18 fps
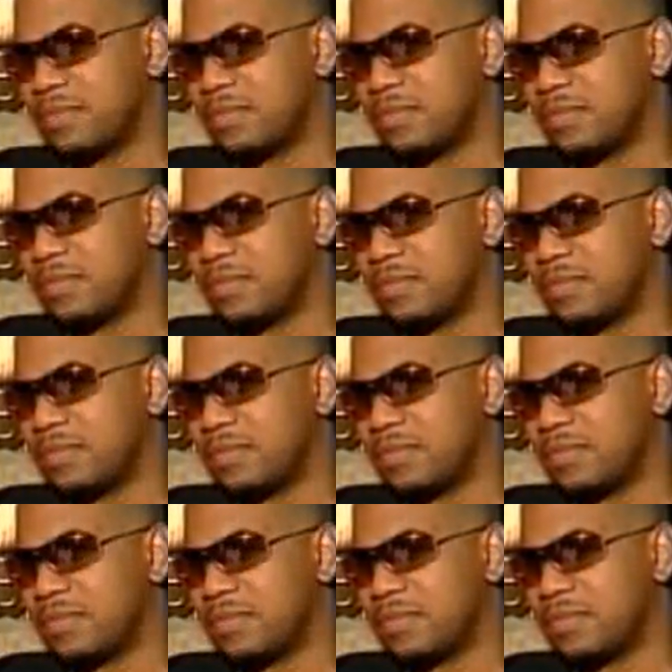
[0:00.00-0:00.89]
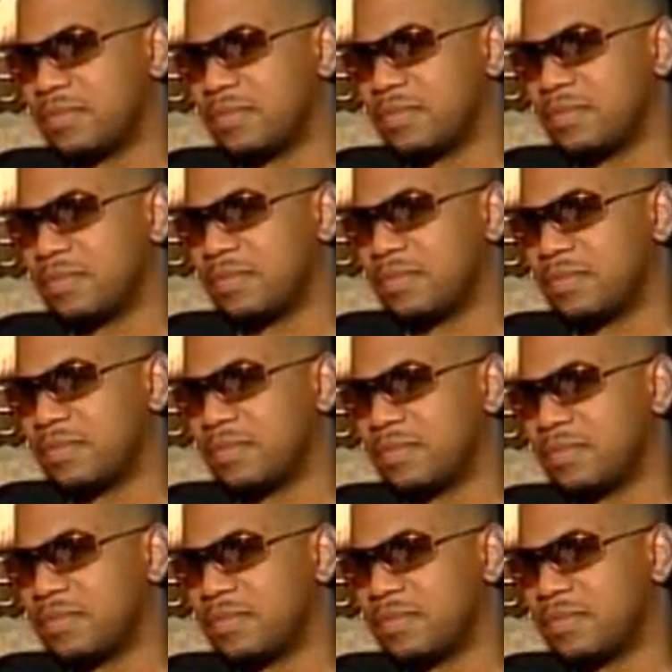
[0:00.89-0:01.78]

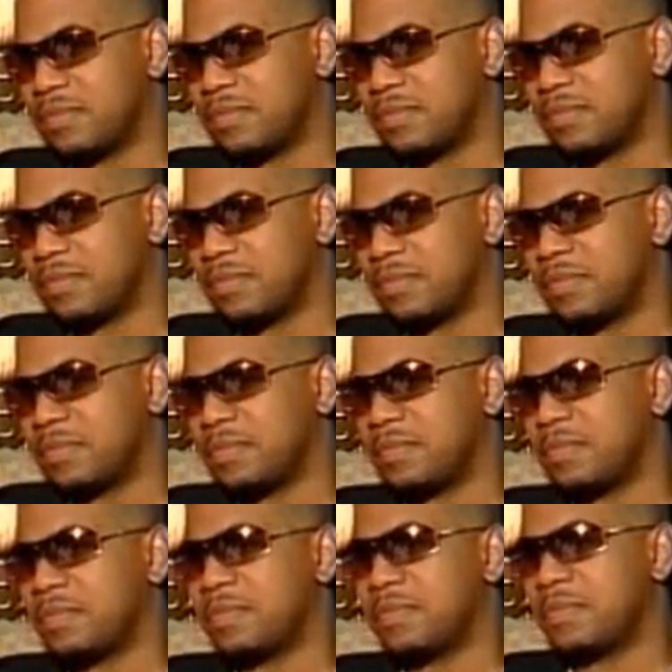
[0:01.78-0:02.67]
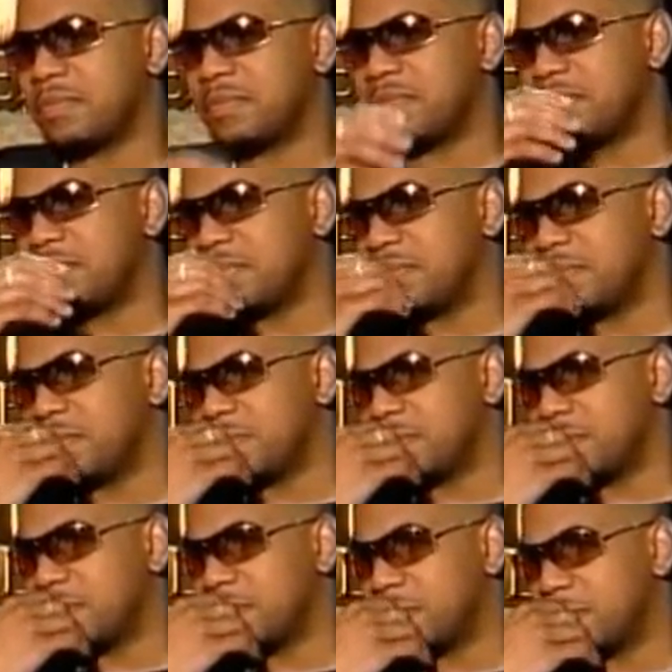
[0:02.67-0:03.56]

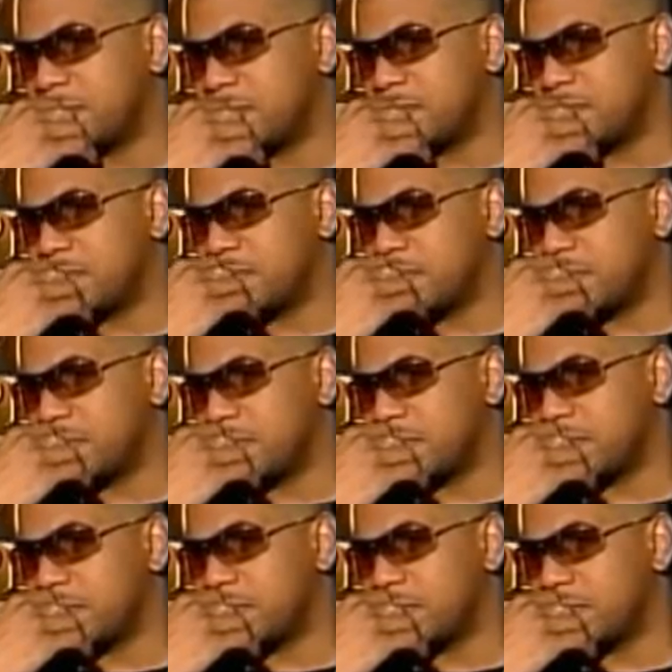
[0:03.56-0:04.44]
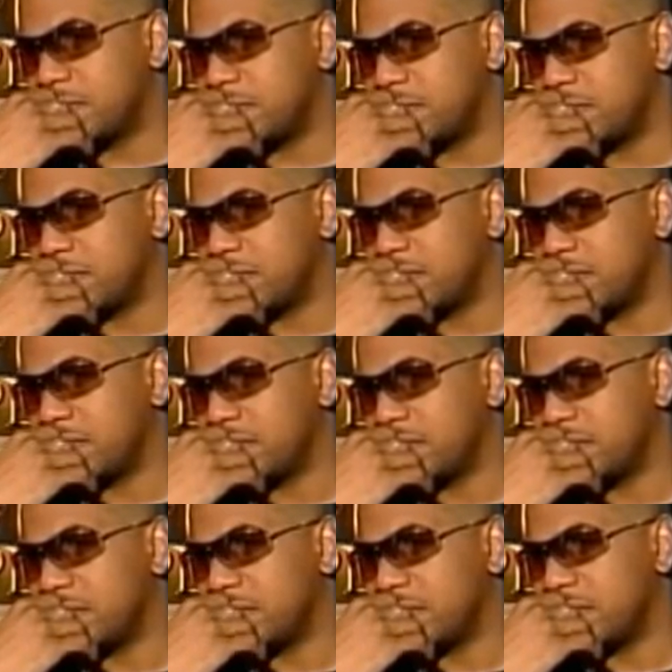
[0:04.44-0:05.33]

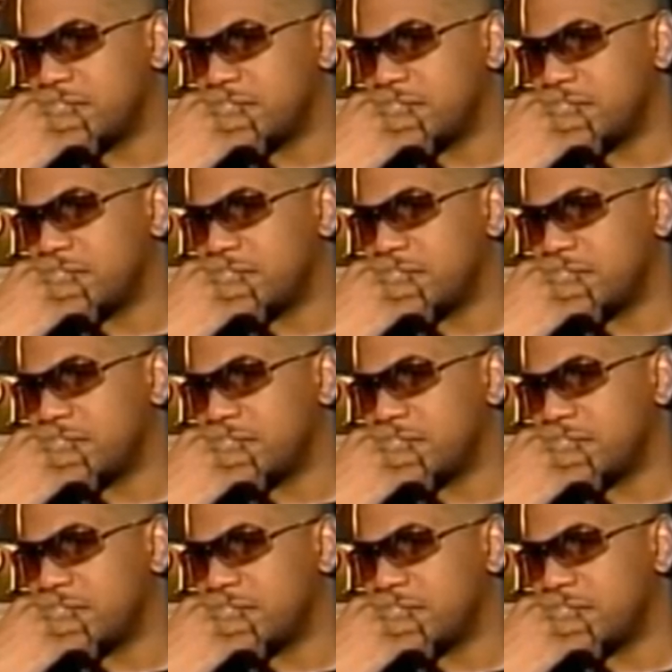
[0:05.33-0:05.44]
This person isn't speaking.